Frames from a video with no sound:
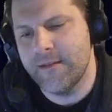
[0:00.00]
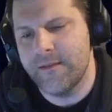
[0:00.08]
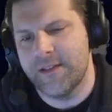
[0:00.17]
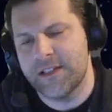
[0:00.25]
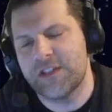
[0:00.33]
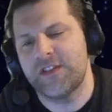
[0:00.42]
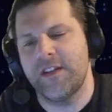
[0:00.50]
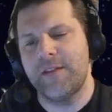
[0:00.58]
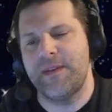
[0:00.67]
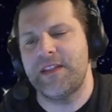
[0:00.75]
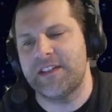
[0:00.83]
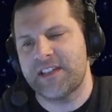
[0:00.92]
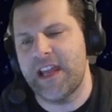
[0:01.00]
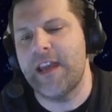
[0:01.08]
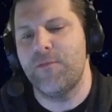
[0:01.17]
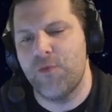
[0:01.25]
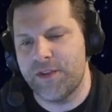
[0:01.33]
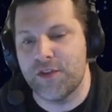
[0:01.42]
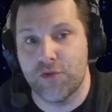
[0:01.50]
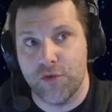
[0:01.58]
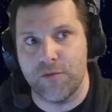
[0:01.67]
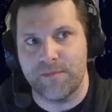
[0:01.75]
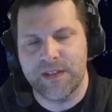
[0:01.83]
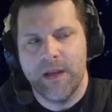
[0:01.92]
This is going to be the same with the
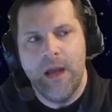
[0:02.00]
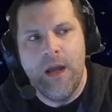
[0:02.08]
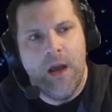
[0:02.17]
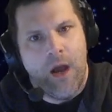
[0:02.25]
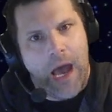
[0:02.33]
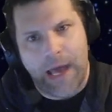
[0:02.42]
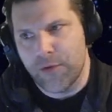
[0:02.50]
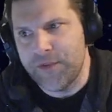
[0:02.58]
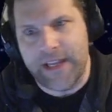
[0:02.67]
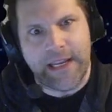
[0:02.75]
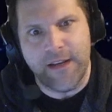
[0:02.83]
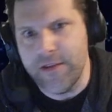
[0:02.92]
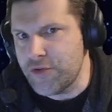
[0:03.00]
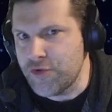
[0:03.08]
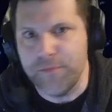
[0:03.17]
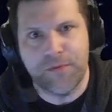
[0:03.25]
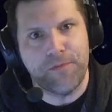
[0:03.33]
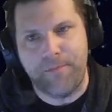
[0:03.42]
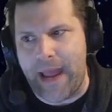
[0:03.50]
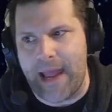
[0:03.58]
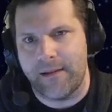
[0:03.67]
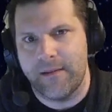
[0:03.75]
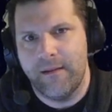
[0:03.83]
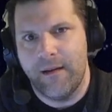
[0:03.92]
troops. I don't think any of the troops are
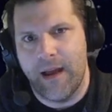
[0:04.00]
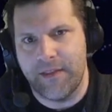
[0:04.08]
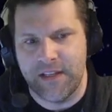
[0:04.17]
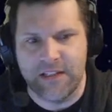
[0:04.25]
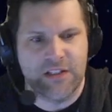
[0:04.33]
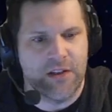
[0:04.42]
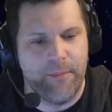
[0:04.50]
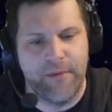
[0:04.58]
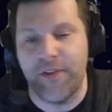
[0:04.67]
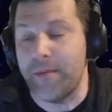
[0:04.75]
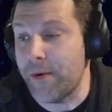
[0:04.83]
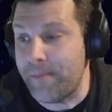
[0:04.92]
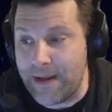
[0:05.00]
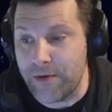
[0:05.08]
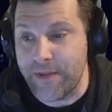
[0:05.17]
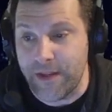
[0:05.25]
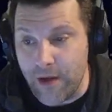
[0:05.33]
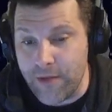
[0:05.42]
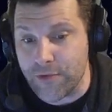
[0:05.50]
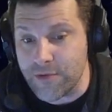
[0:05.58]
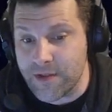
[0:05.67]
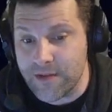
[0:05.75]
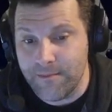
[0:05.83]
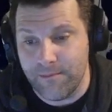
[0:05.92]
bad. I think some of them are better than
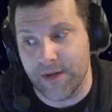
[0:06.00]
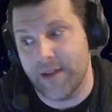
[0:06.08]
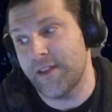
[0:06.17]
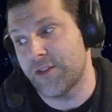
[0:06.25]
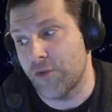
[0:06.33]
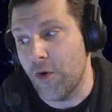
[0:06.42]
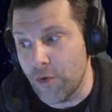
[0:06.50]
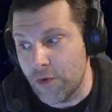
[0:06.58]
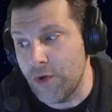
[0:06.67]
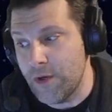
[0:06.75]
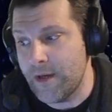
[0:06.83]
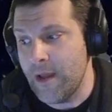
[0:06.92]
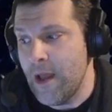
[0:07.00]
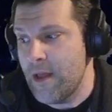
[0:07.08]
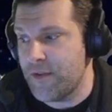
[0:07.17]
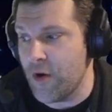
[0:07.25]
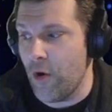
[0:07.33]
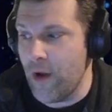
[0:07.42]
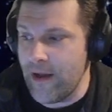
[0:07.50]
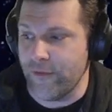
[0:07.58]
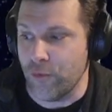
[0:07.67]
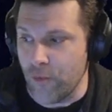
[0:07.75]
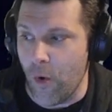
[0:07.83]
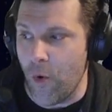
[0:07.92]
others, but I think they're all good. They all have a
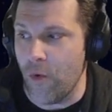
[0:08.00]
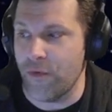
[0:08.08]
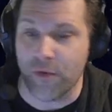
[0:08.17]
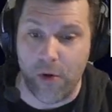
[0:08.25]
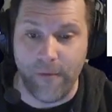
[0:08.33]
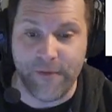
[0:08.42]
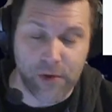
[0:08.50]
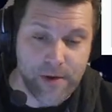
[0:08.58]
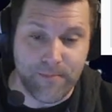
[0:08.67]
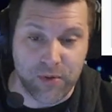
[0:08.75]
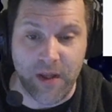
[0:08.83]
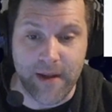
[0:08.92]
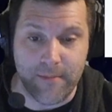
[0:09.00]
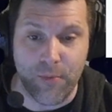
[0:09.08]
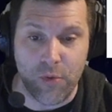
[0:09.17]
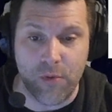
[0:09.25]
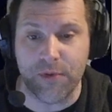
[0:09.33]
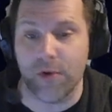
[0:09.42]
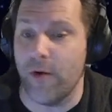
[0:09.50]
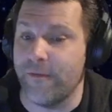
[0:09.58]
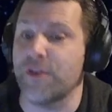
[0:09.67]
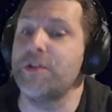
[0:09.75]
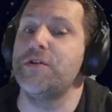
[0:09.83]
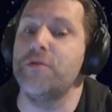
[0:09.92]
role. They're all very playable. They're all
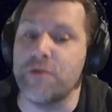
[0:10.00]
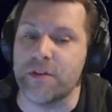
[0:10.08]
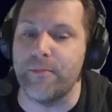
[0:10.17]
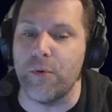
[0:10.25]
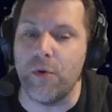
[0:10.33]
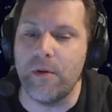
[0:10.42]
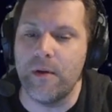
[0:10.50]
very usable.